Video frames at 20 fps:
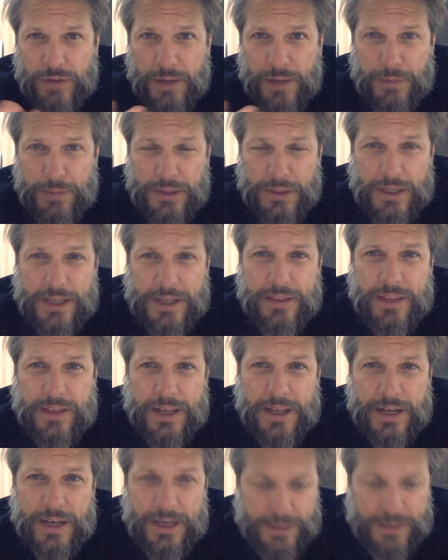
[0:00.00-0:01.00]
emulate
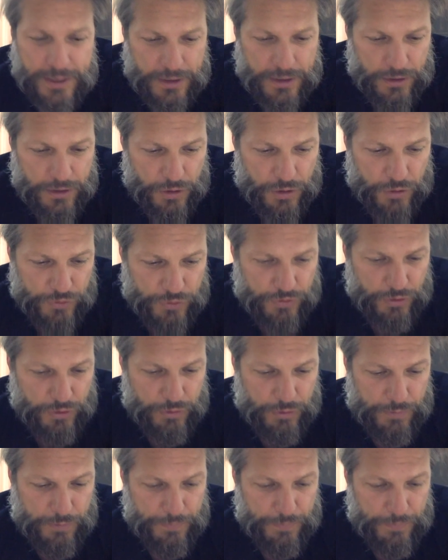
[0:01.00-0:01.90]
that idea also.